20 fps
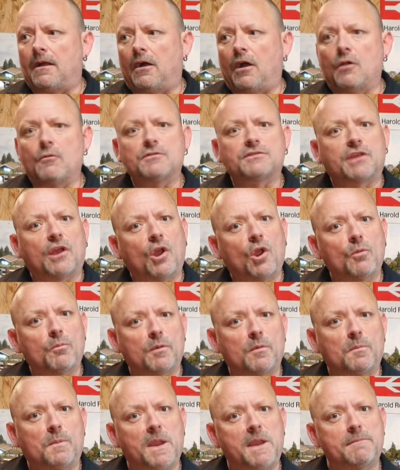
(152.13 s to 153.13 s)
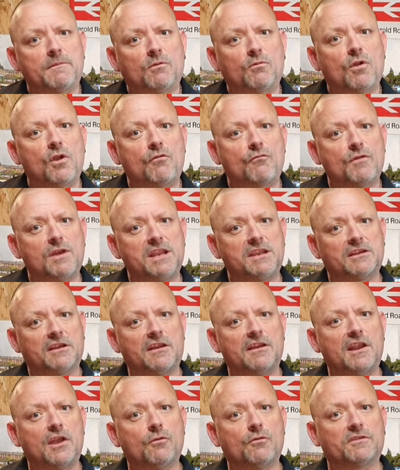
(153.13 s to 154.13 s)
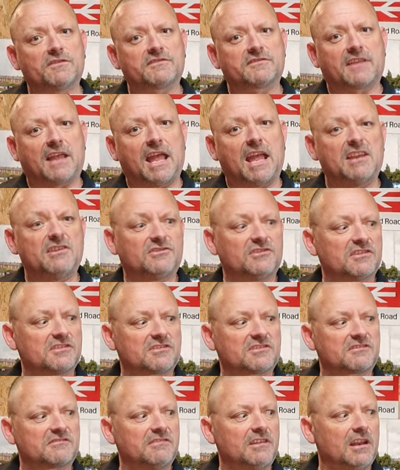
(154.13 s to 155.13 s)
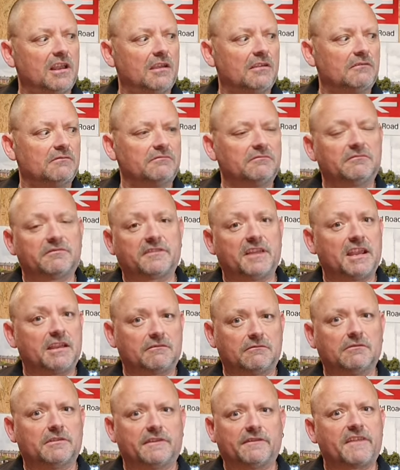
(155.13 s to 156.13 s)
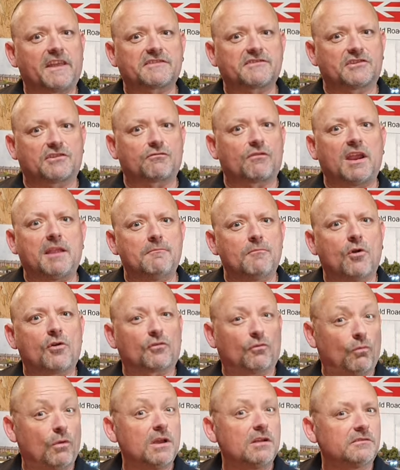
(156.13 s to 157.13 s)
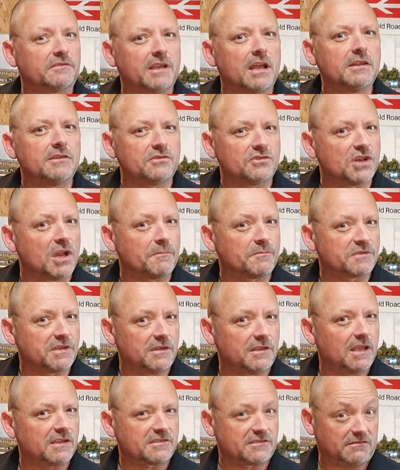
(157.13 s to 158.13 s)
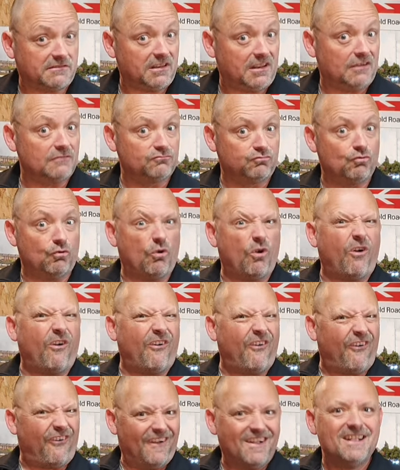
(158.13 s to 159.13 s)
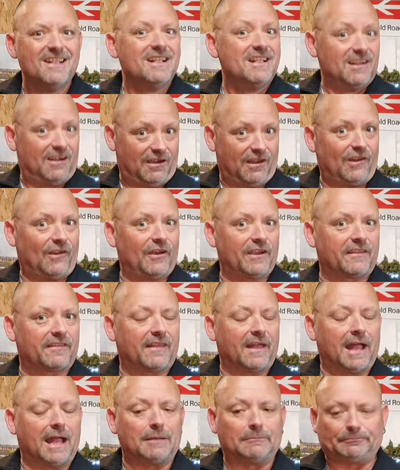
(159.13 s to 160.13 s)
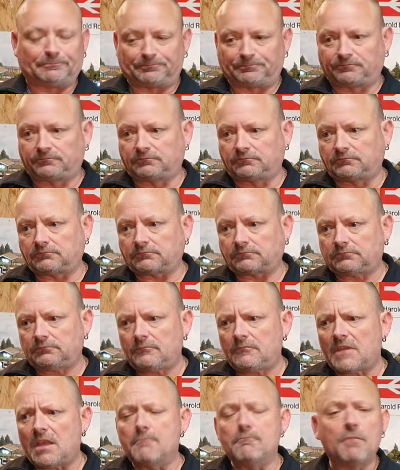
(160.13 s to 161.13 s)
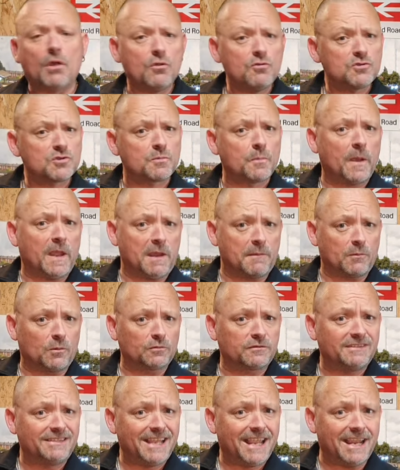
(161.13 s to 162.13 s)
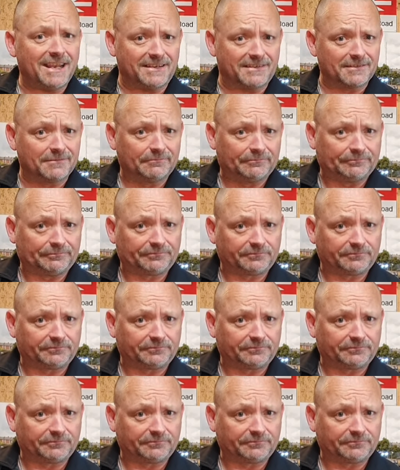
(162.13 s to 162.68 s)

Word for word: I was hoping people weren't really going to notice that and just, you know, think well, that's a great model. Well done, Jubsy. That's, you know, whoa, I like that. Most people did.